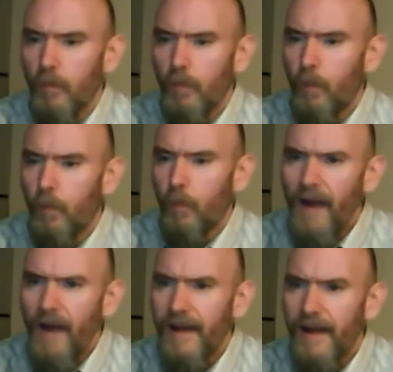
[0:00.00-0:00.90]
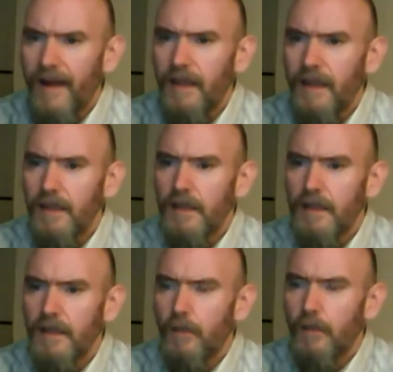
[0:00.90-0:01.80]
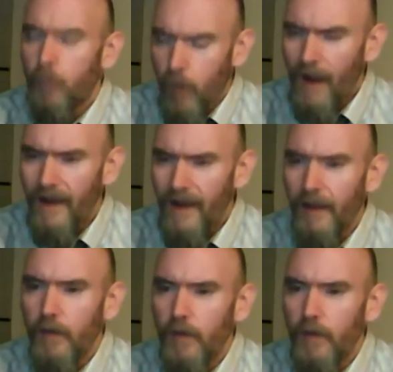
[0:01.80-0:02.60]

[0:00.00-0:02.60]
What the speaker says: why would